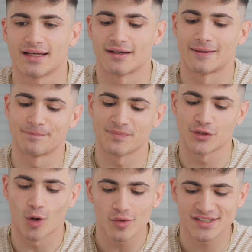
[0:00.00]

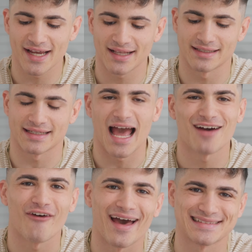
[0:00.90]
You always get like
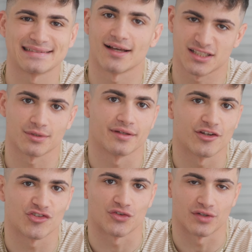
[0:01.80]
half-assed
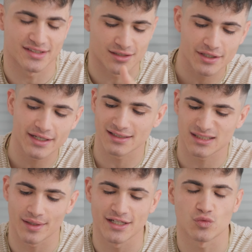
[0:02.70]
explanation. Like somebody
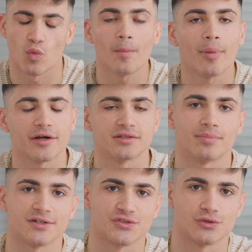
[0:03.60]
explains one part of the
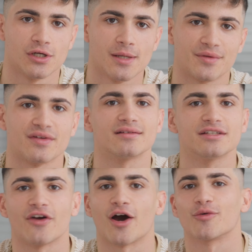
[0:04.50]
puzzle, but they
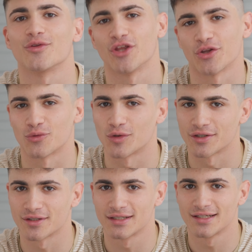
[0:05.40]
leave out the other one.